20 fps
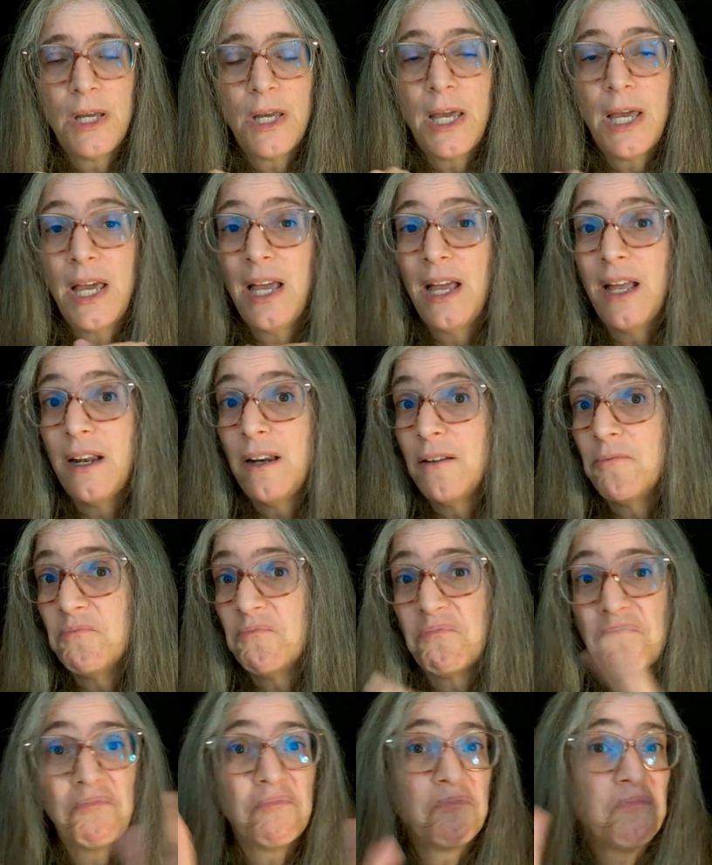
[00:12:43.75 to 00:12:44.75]
And
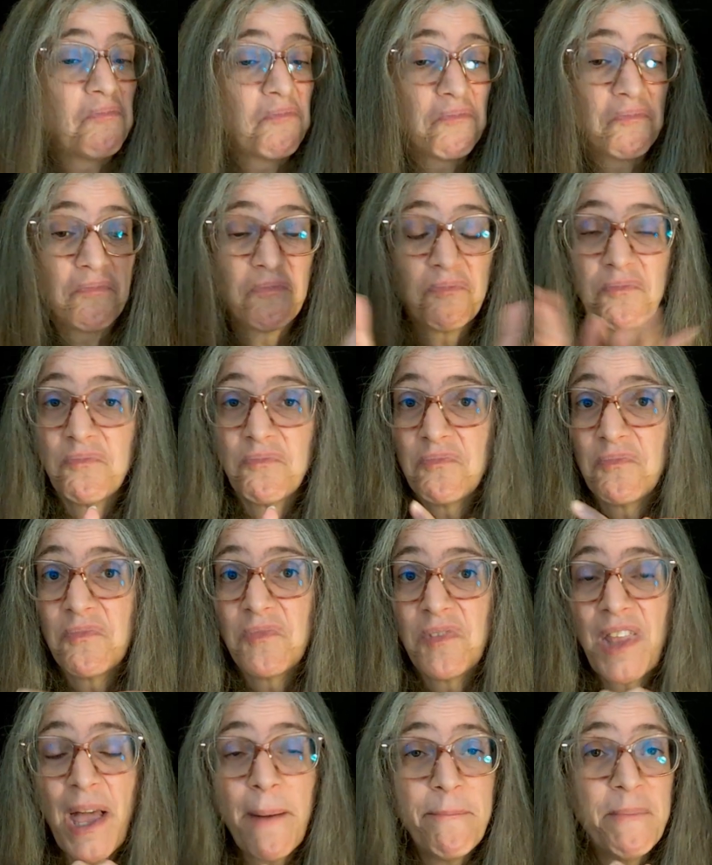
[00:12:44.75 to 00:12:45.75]

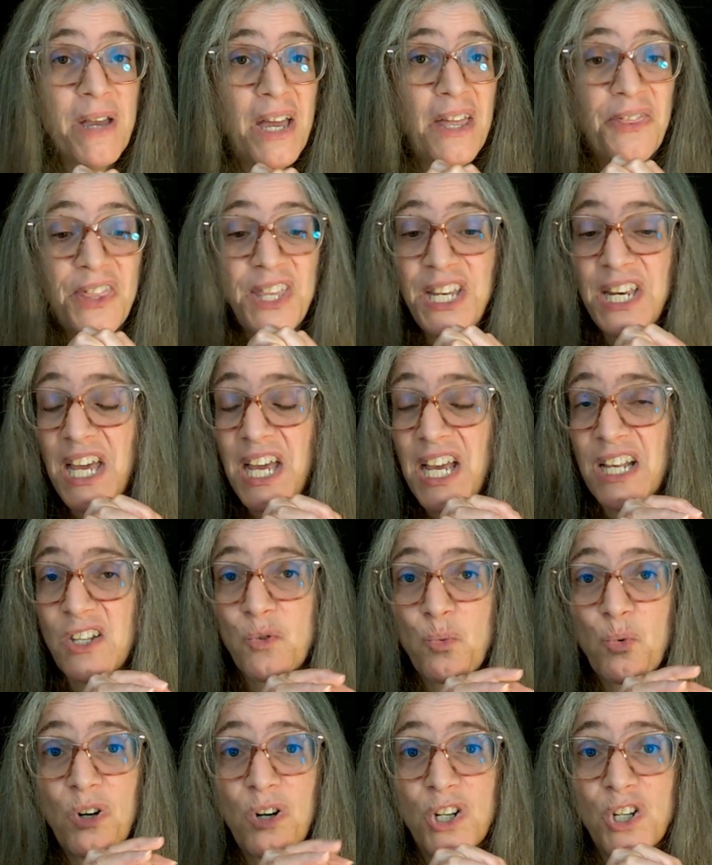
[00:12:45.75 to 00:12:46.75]
that method has
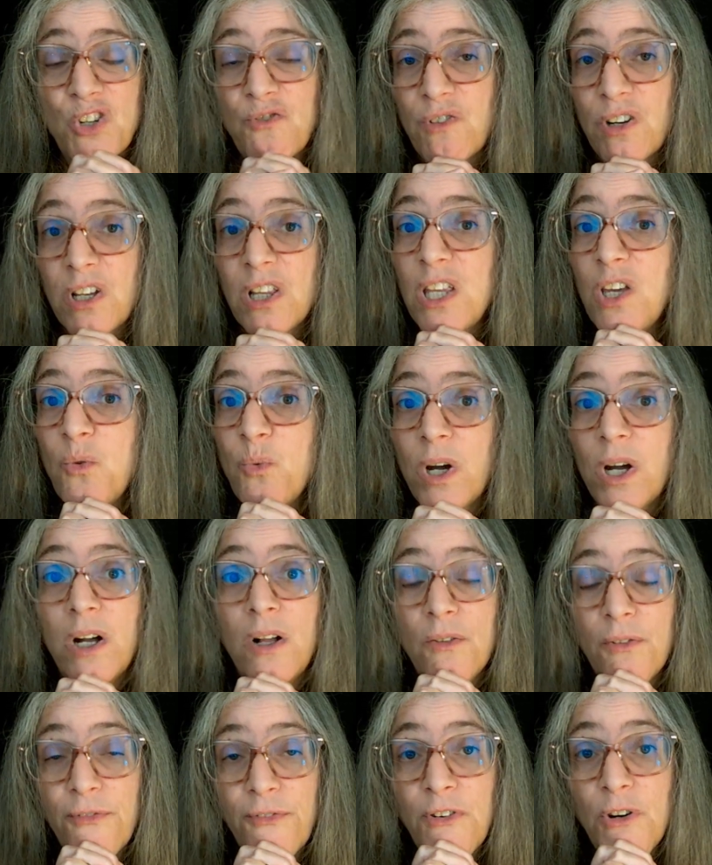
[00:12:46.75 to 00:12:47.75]
worked really
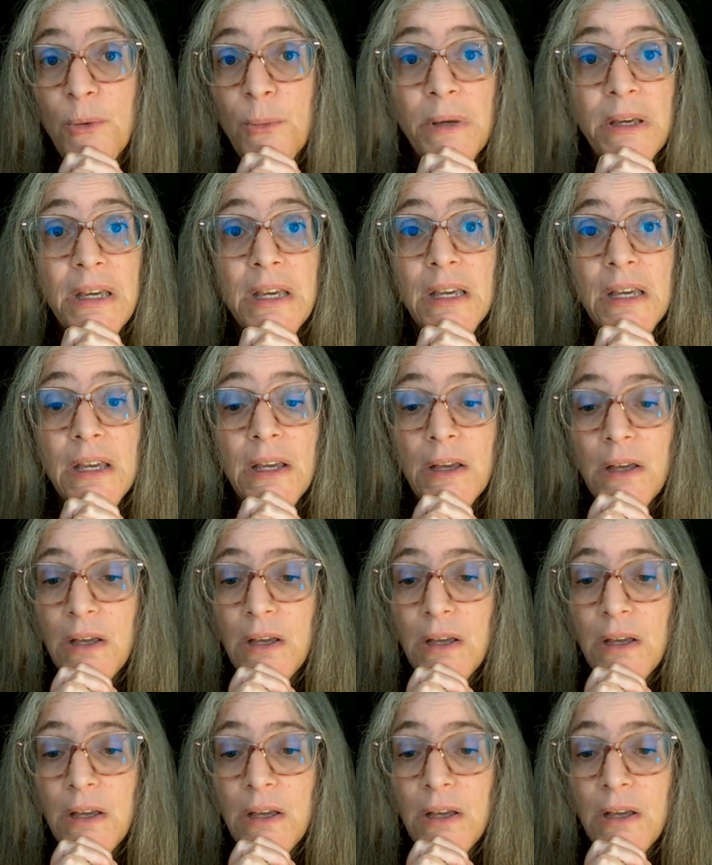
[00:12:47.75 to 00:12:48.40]
well for me.